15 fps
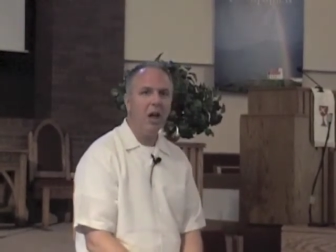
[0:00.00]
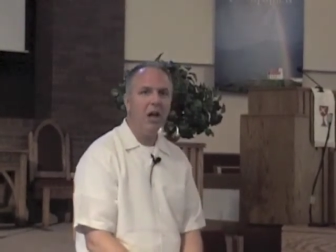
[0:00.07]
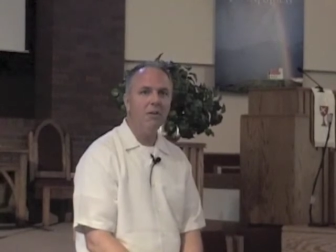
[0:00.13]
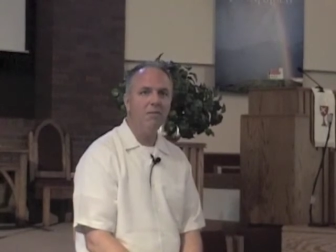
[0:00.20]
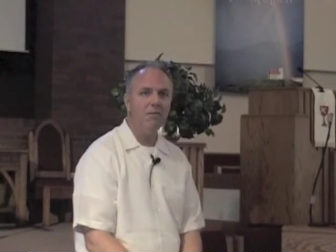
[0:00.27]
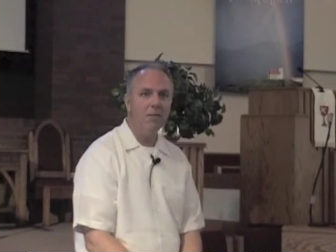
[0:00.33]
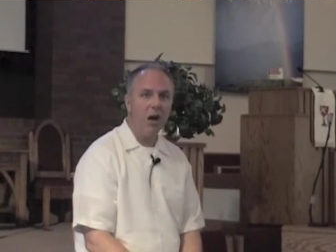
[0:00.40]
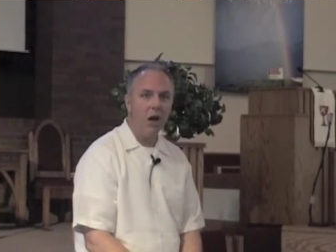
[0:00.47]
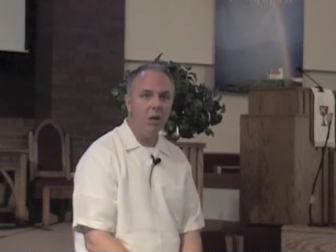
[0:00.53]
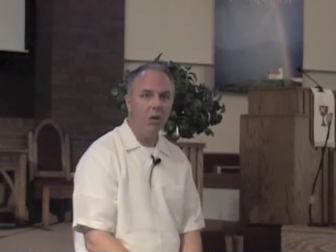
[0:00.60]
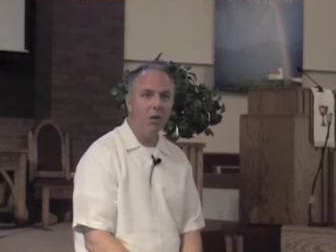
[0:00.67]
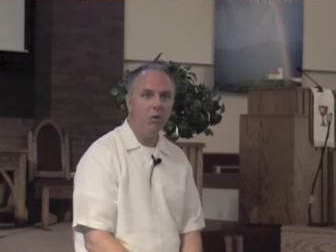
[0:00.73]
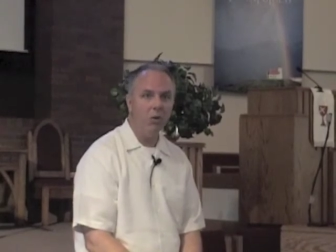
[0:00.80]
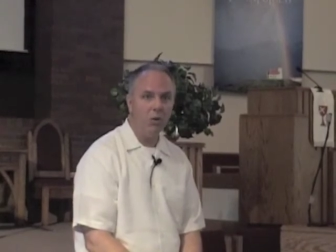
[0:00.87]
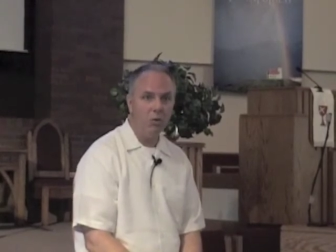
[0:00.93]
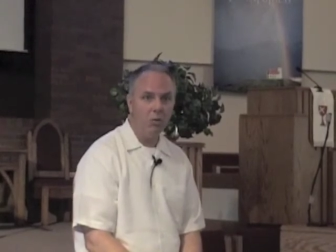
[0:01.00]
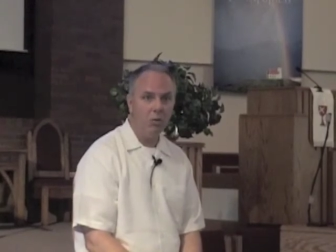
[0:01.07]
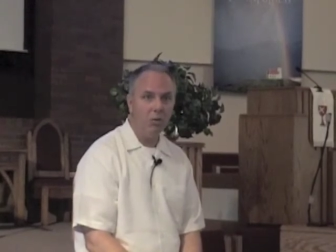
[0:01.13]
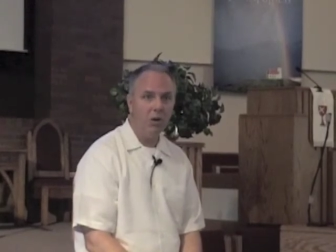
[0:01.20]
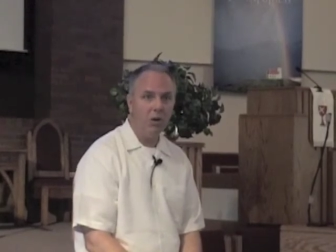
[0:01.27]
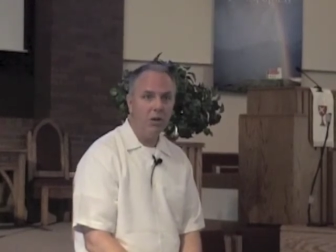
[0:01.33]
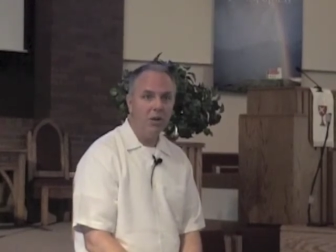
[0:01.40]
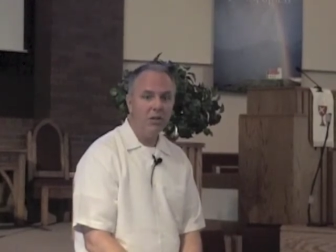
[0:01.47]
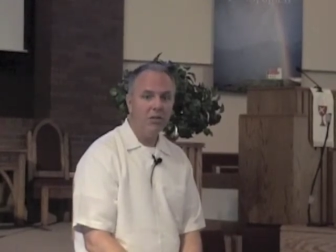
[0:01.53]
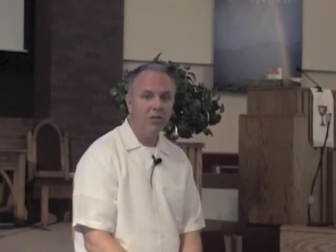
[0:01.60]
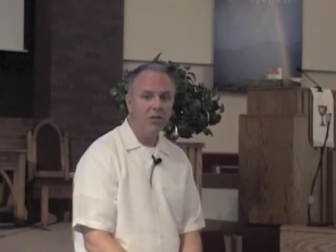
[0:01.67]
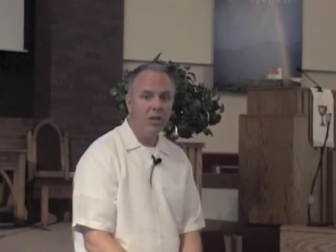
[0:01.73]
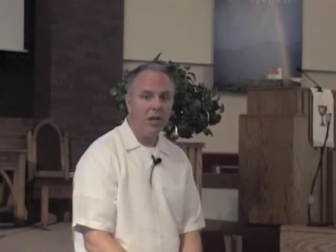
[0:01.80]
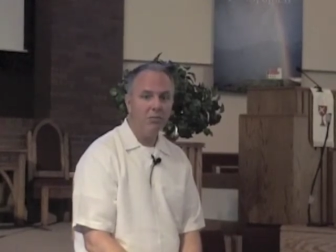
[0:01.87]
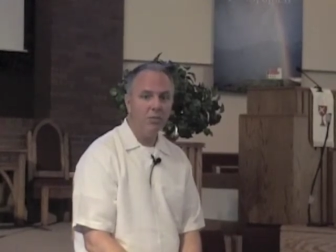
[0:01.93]
I follow you
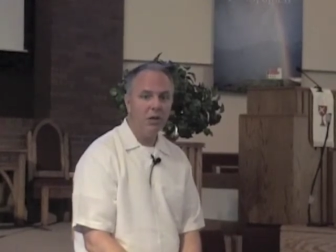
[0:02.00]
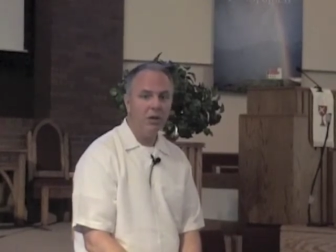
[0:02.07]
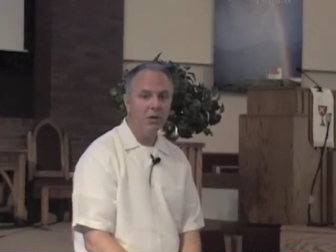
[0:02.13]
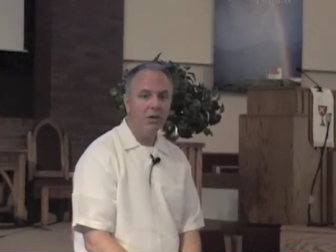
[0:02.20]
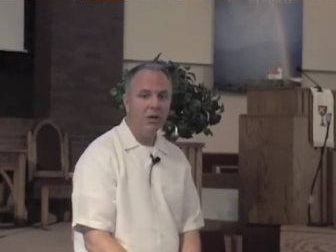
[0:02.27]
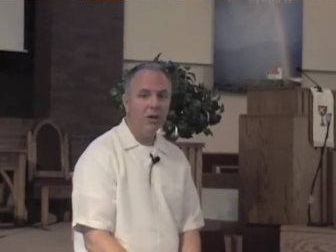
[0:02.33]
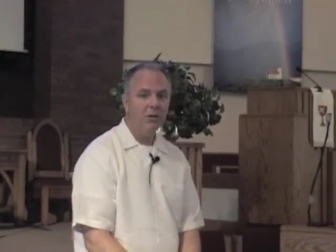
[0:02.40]
statement,